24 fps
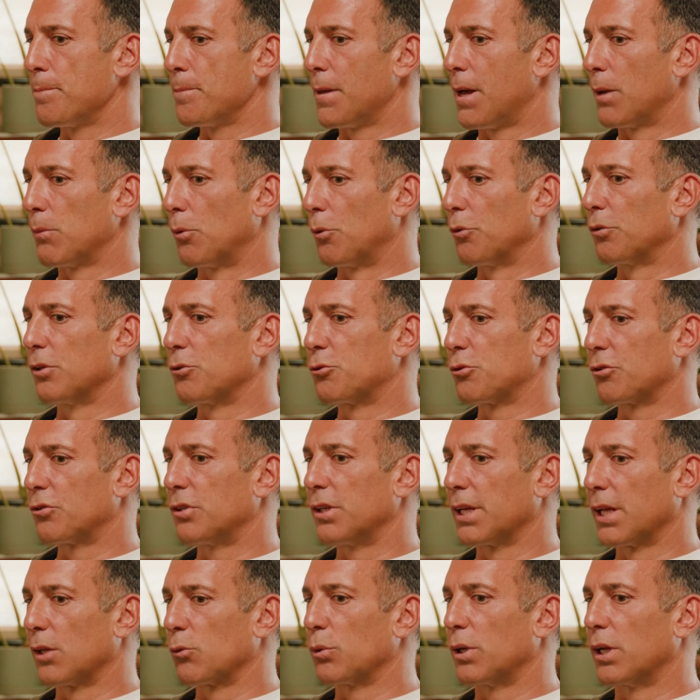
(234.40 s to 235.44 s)
And what was
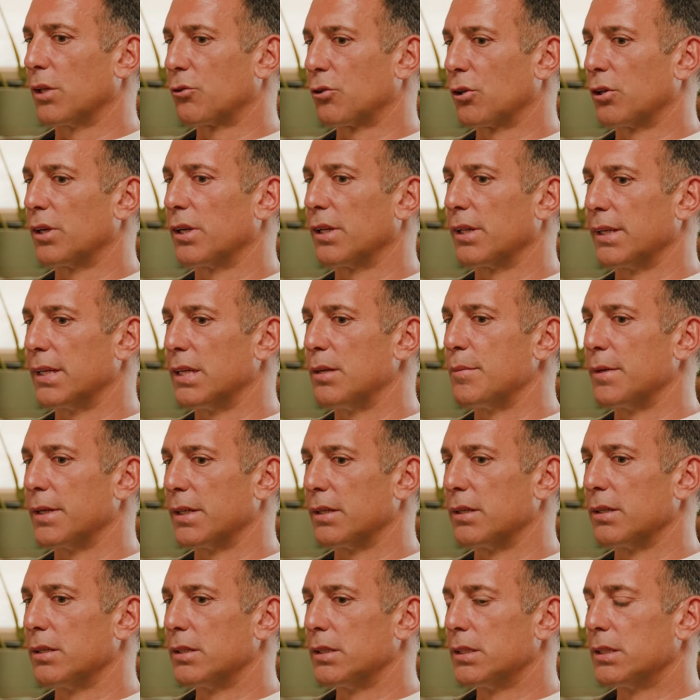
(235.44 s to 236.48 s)
interesting is when I started at
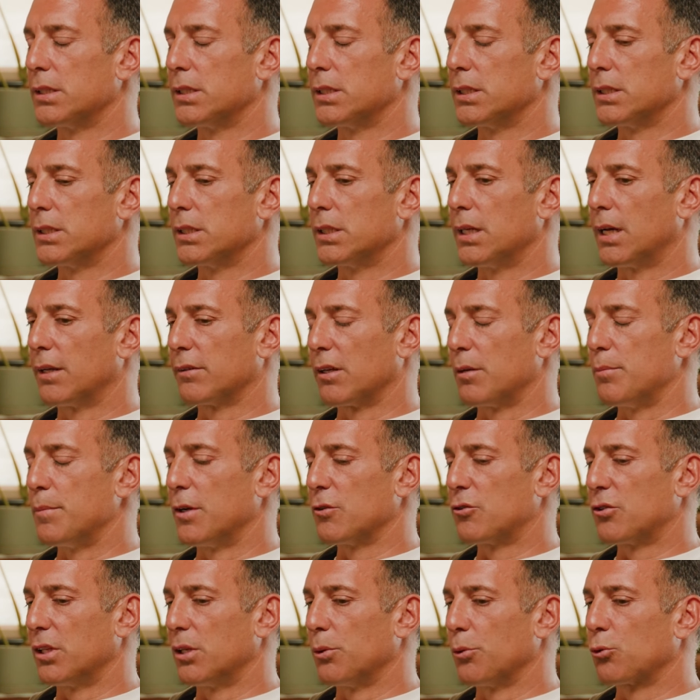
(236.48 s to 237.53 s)
Lehman, as I
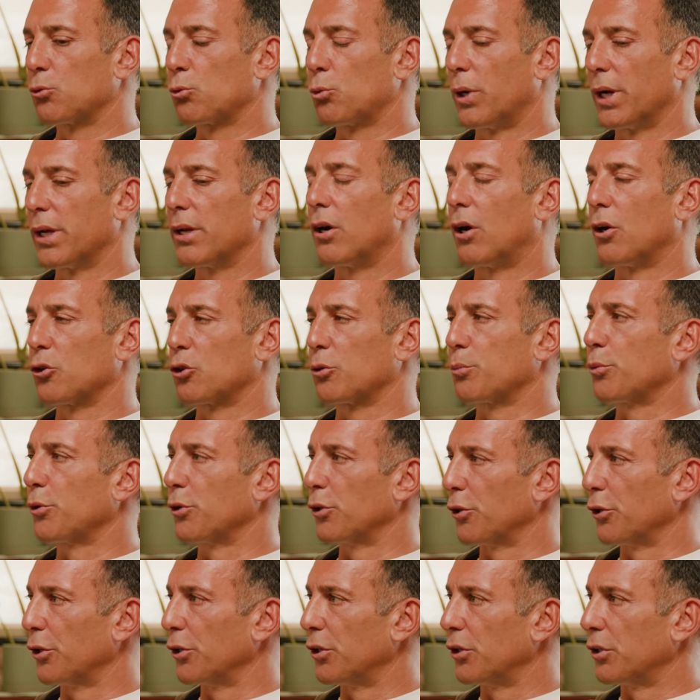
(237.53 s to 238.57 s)
mentioned, it was quite
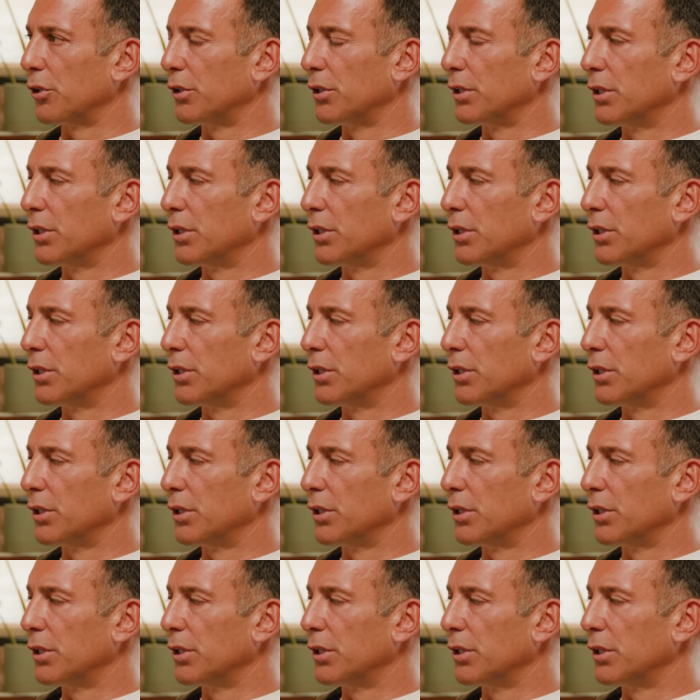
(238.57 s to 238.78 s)
entrepreneurial.